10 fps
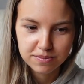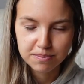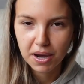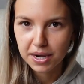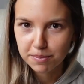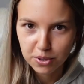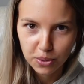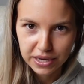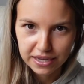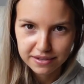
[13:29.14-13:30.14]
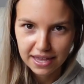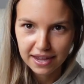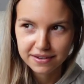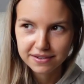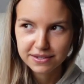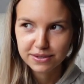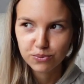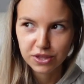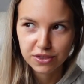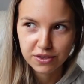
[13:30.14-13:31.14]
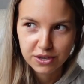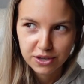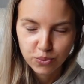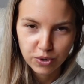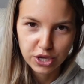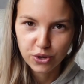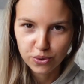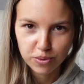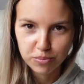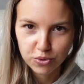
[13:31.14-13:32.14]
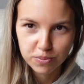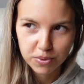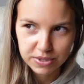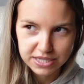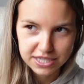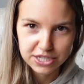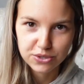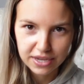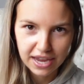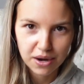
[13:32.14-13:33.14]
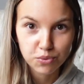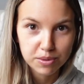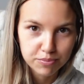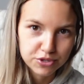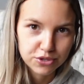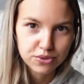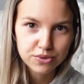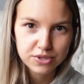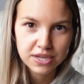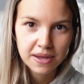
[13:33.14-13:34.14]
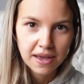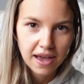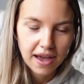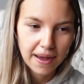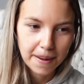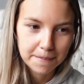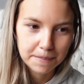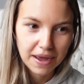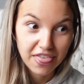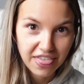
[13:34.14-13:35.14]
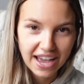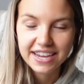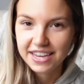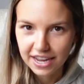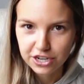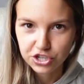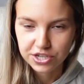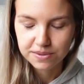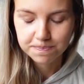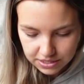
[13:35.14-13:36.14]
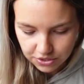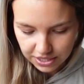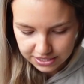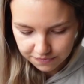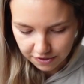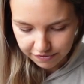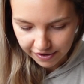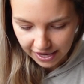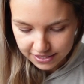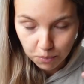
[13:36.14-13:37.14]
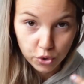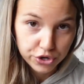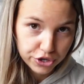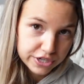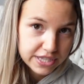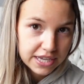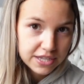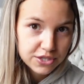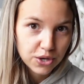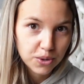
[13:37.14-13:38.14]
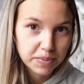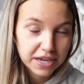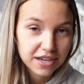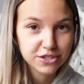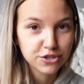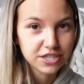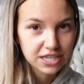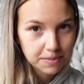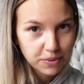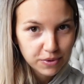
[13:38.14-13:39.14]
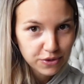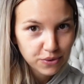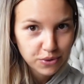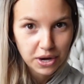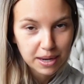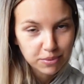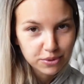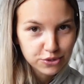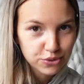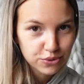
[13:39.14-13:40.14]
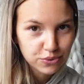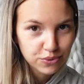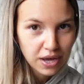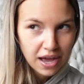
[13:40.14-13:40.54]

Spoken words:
mind-blowing that we could go to the moon, but we still can't reproduce that connection. So that's a fun fact. More nursing. So because they're sleeping with you, they're able to,